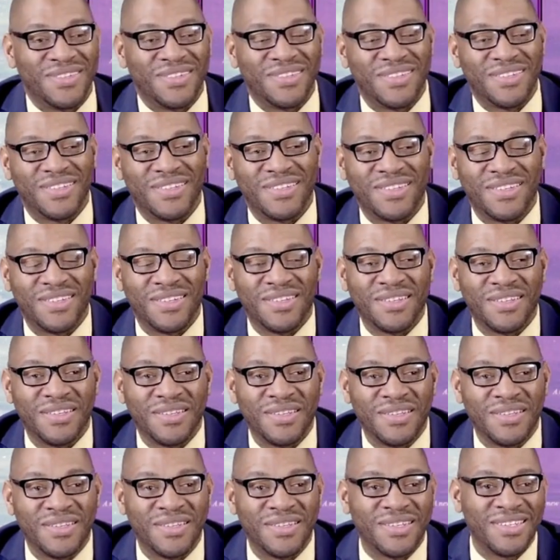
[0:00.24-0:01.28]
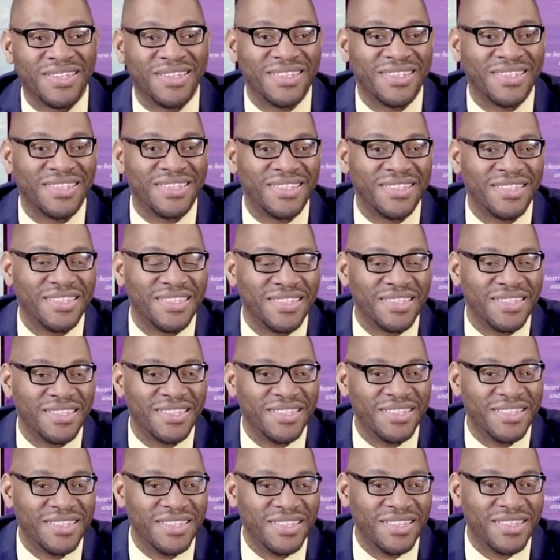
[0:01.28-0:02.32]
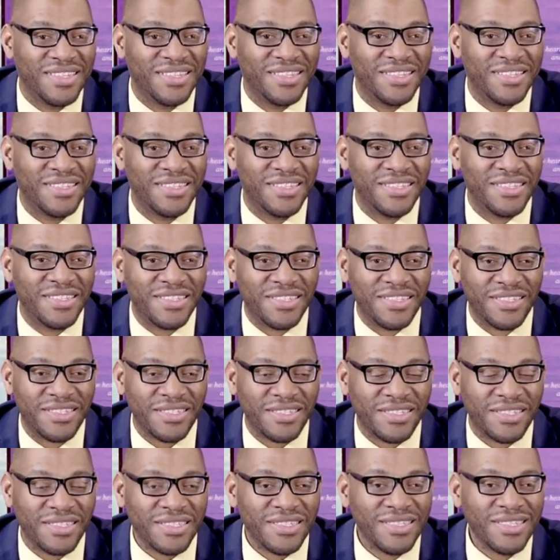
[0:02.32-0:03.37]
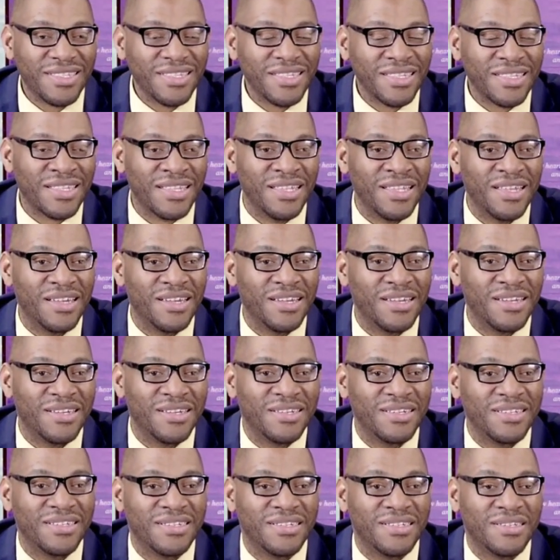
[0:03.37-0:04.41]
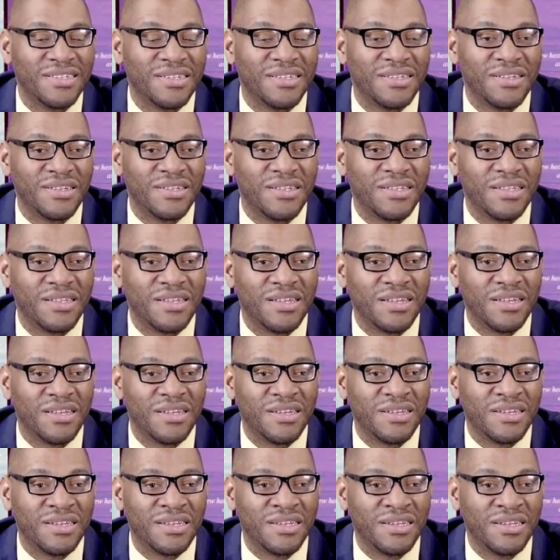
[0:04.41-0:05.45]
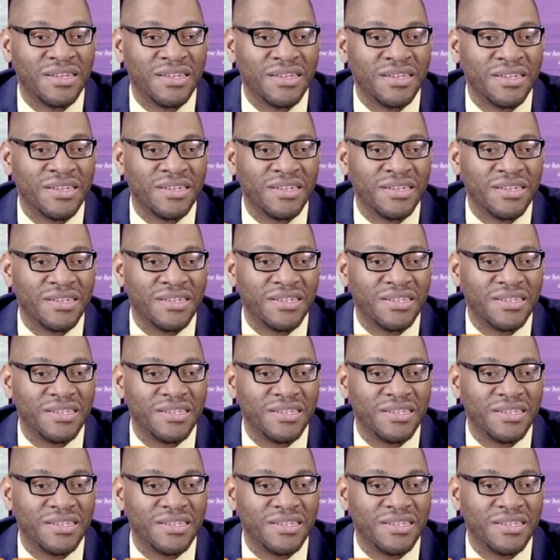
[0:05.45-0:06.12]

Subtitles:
[no speech]